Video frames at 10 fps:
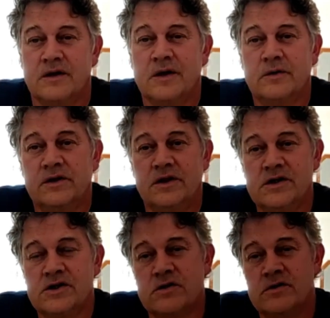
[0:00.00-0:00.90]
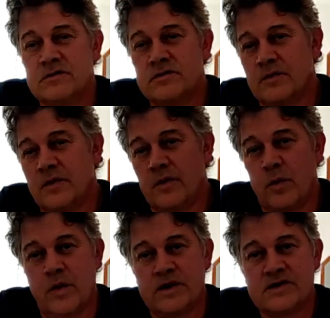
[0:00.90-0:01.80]
They will teach you, we
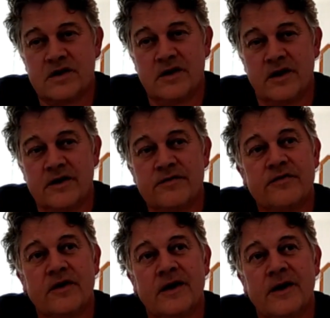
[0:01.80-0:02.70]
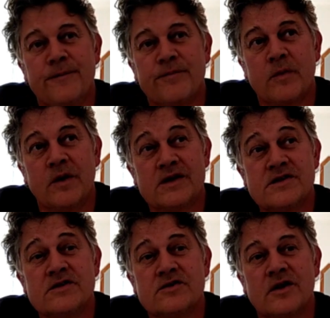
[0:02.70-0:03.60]
watch a lot of, we
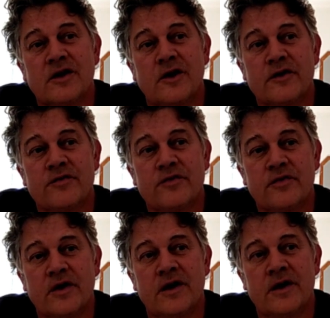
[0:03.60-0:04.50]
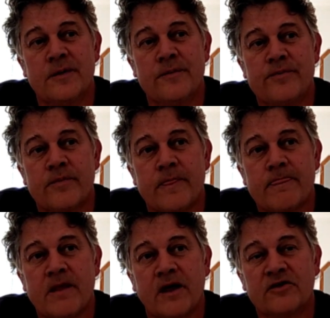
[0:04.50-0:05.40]
listen to a lot of
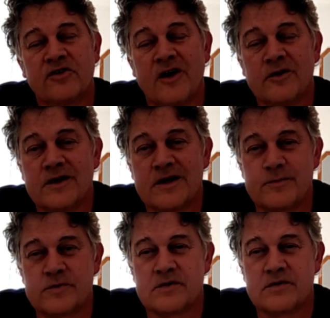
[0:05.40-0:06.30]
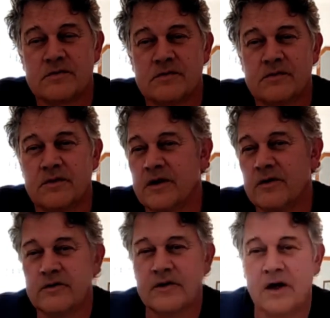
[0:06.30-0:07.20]
sound clips, like
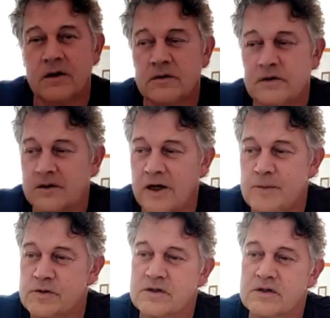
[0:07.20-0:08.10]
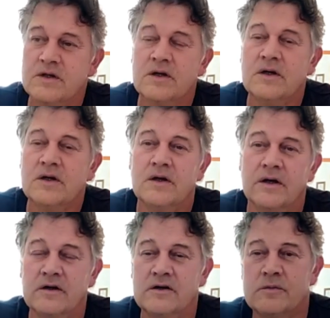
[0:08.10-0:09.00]
on the old tapes,
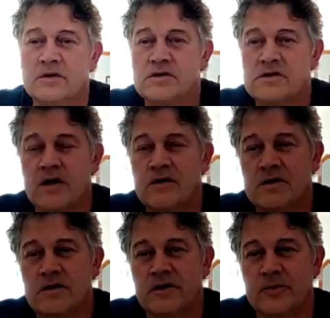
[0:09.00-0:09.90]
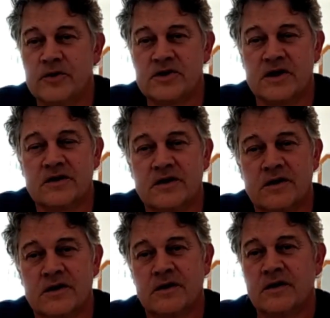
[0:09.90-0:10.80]
and then they will show you on a
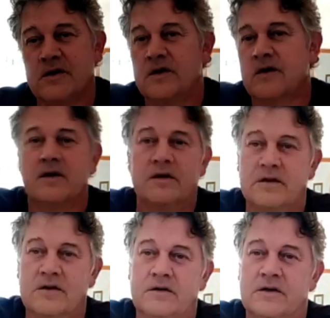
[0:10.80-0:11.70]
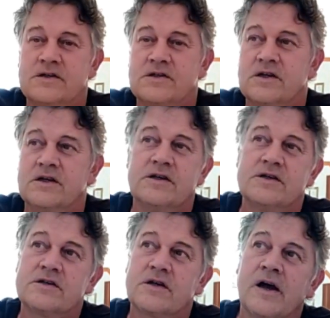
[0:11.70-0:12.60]
projector, this
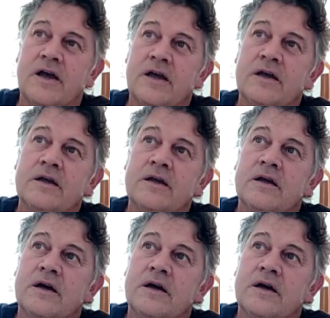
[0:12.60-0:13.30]
is a